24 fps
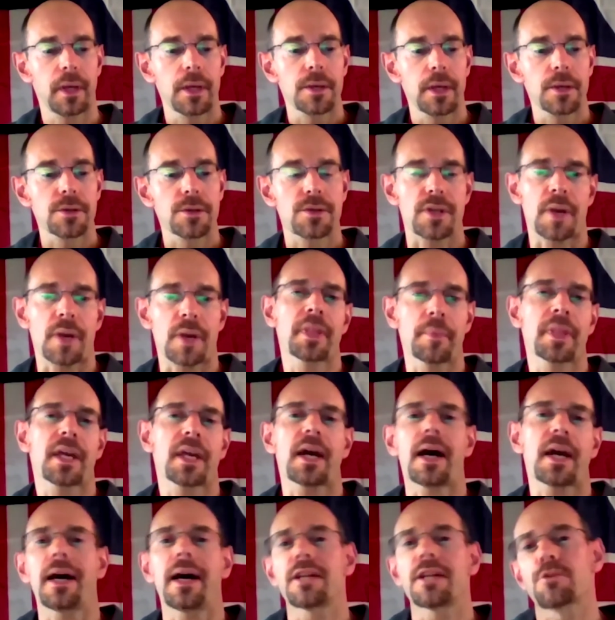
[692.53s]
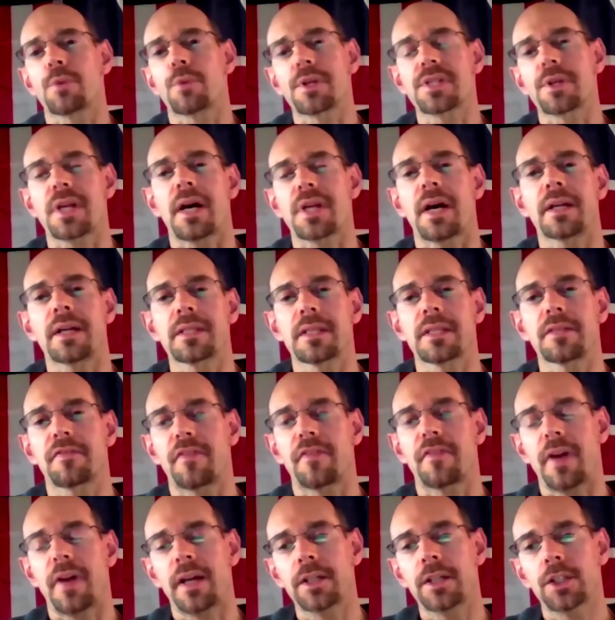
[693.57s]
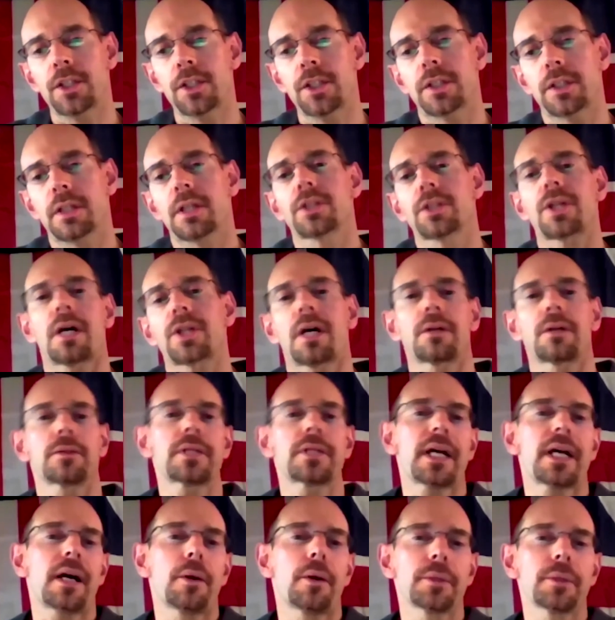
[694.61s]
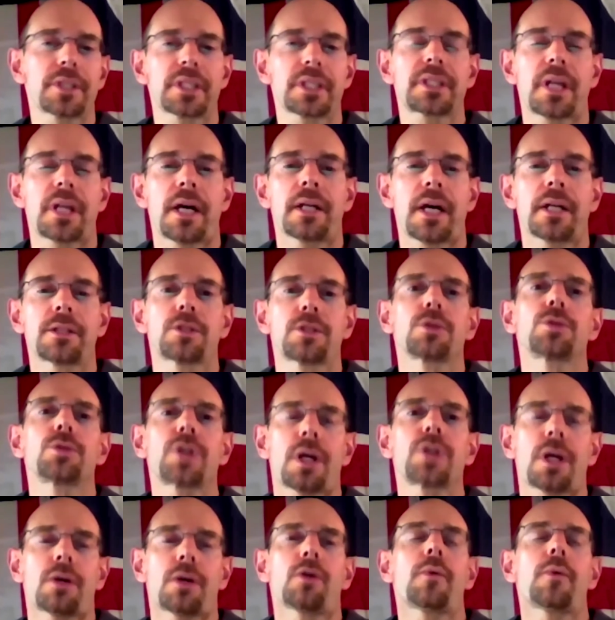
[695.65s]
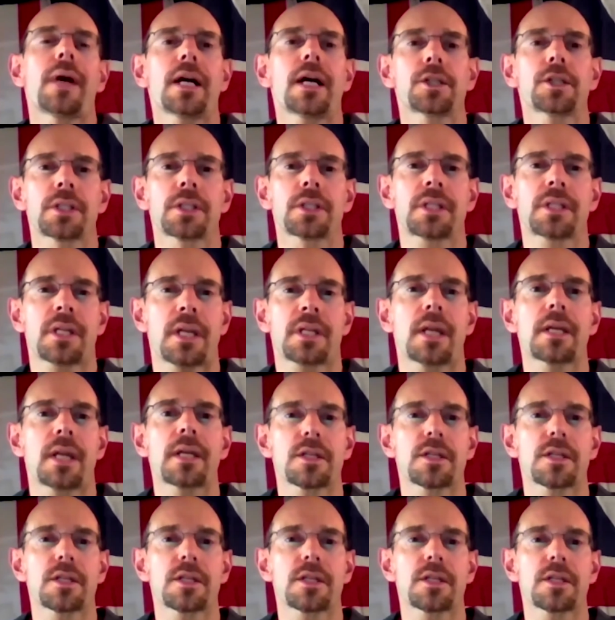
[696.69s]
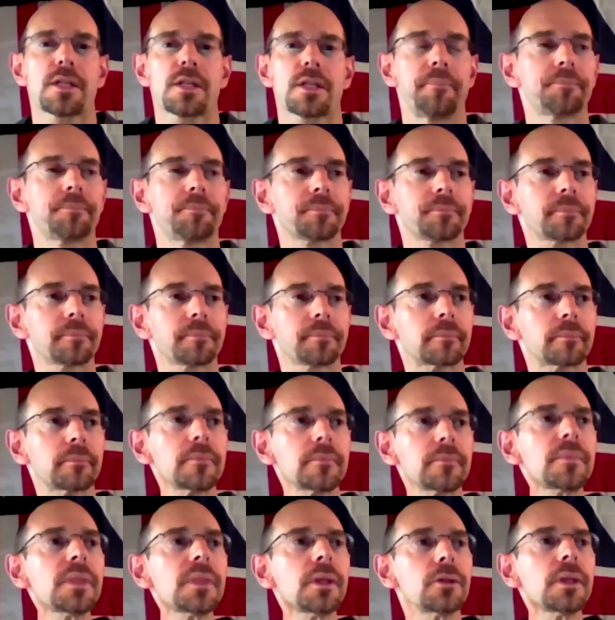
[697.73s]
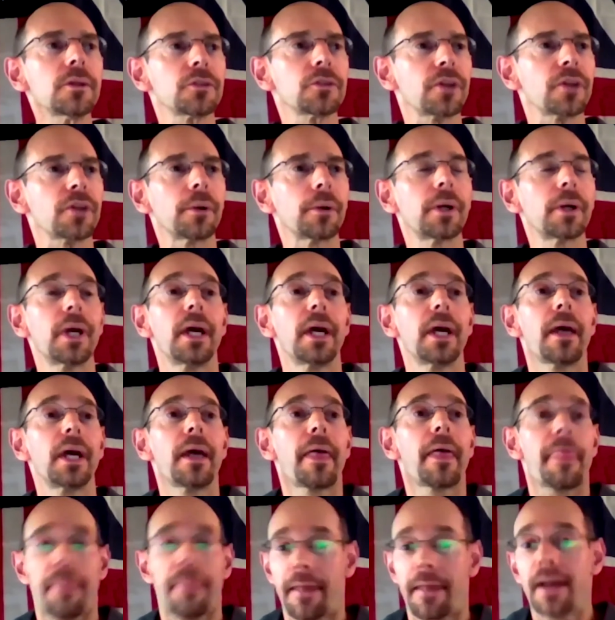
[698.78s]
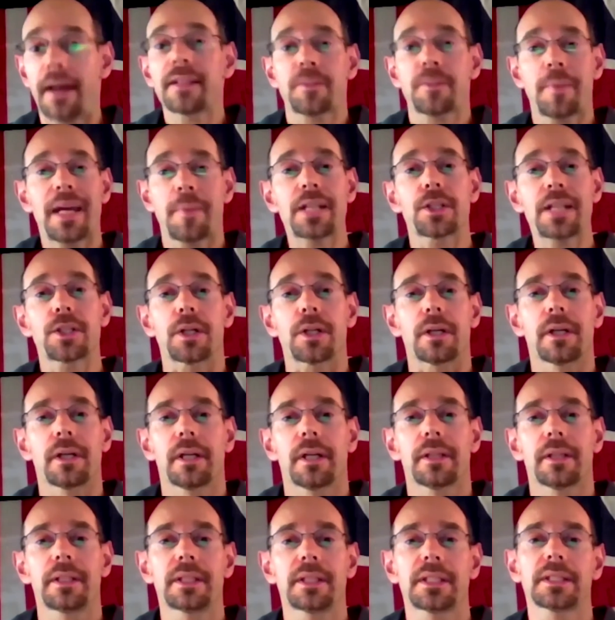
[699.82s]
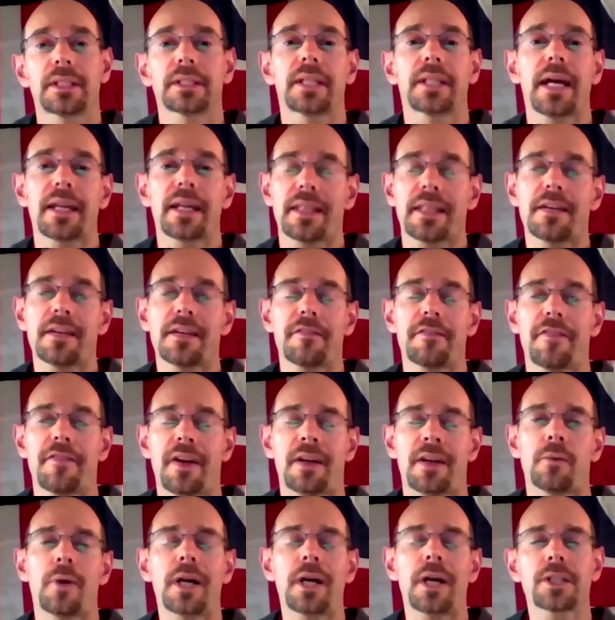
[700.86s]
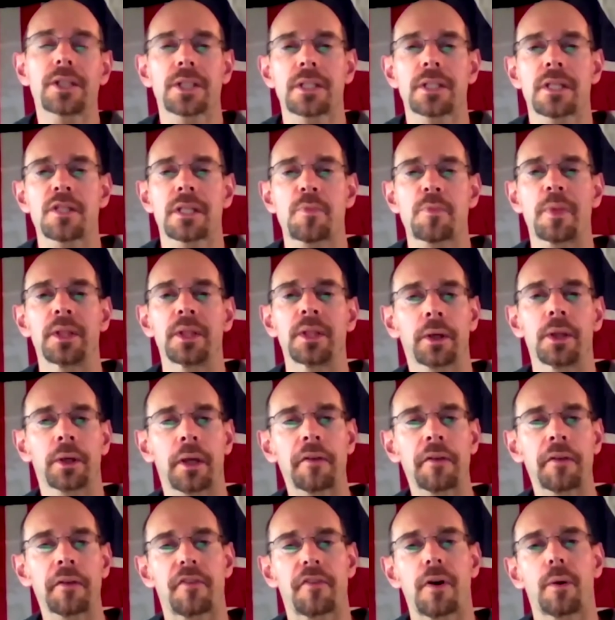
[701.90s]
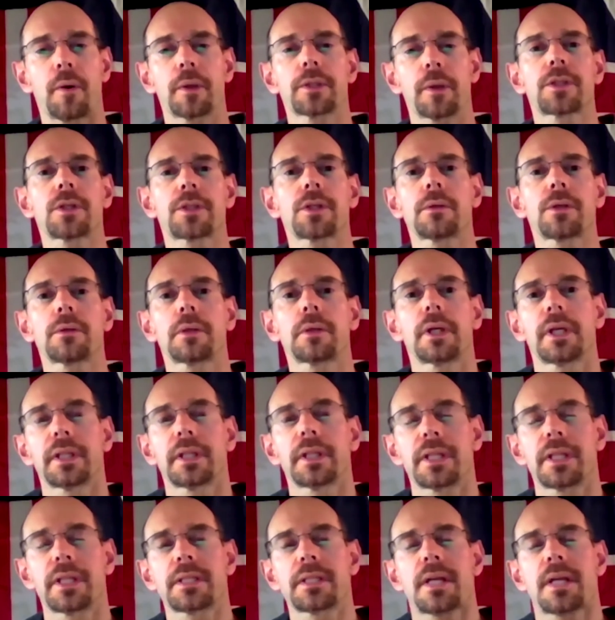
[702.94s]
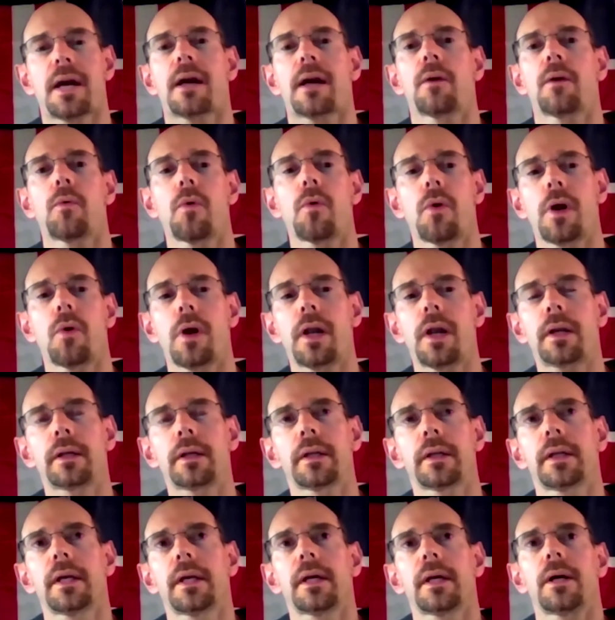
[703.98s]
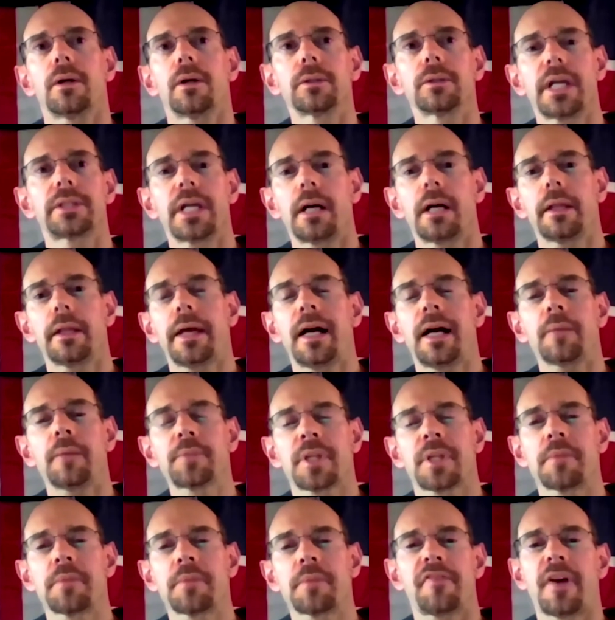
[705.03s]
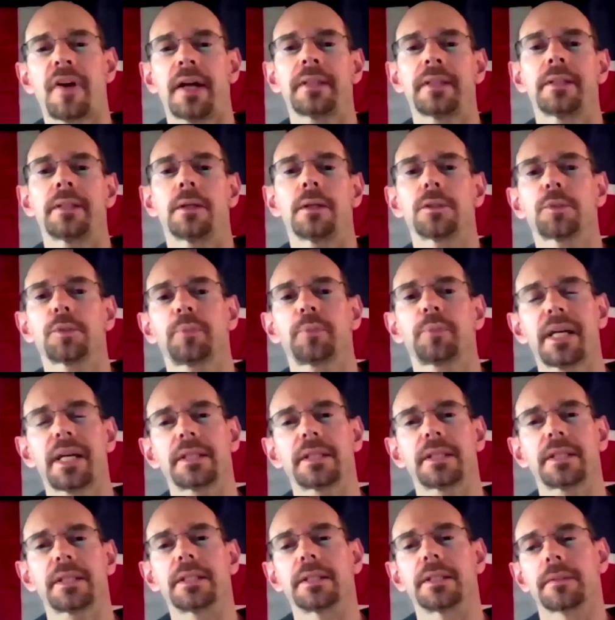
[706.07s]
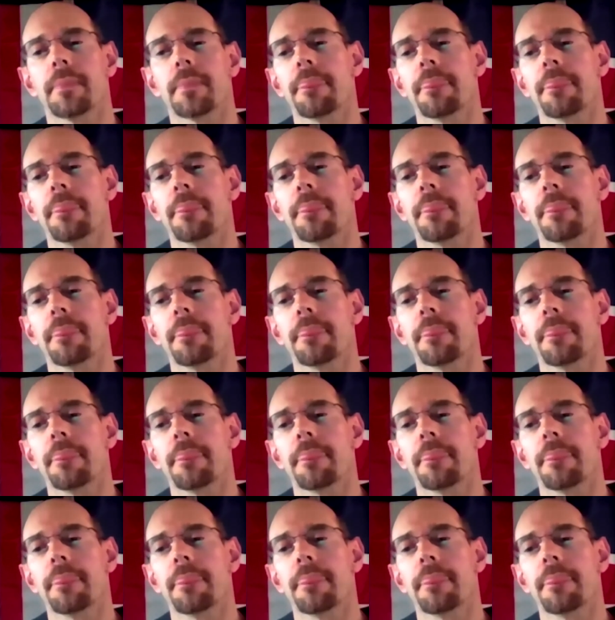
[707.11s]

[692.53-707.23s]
Some of the guides were assigned to the French. John Odell was assigned to General Washington and his party. So that's major. This is like the event Washington's been looking forward to the entire war. Odell helps him find those places.